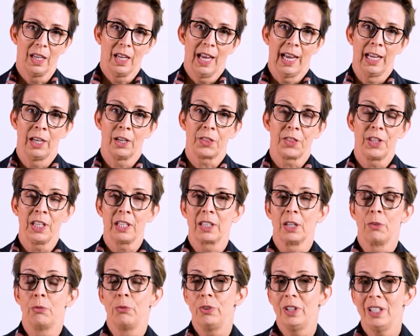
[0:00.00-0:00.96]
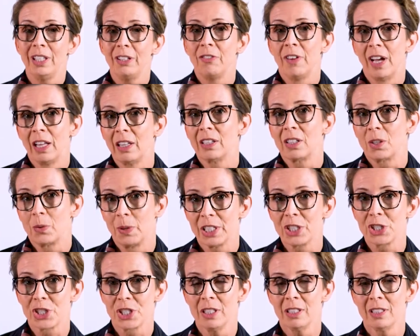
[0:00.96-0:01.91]
And I think they're really valid
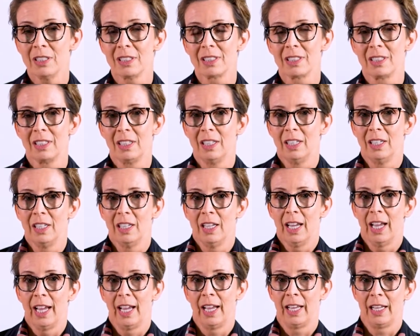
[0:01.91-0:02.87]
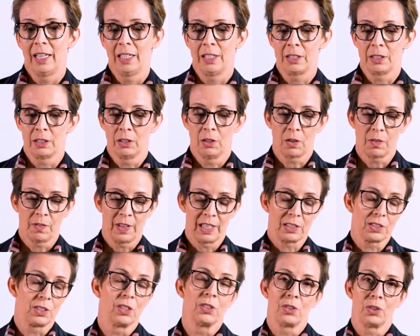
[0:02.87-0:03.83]
questions. And a lot of that's
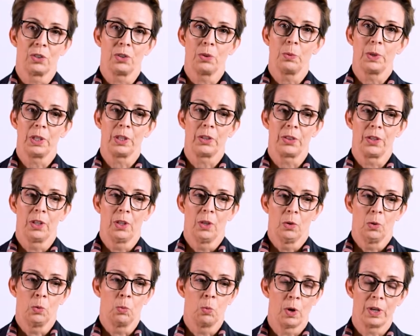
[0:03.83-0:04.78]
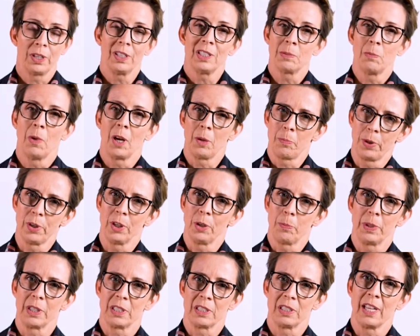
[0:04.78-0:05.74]
to do with, well, what is my
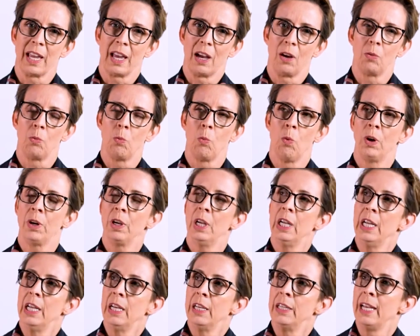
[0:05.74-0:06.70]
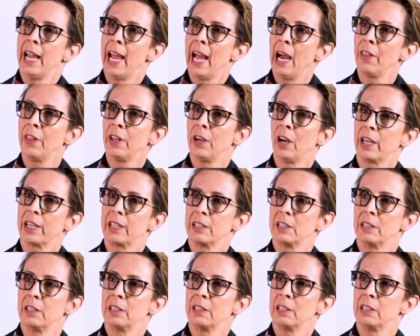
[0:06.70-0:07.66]
purpose now? Now that I
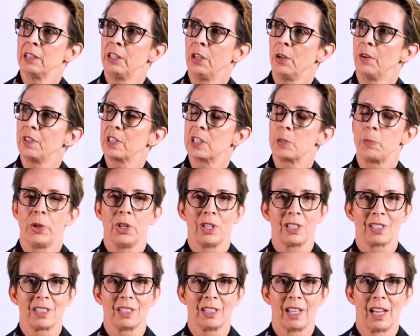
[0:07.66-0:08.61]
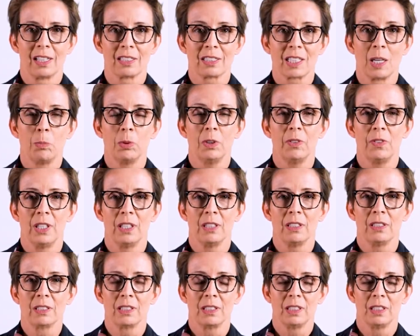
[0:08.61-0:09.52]
can, I've experienced the last couple of years,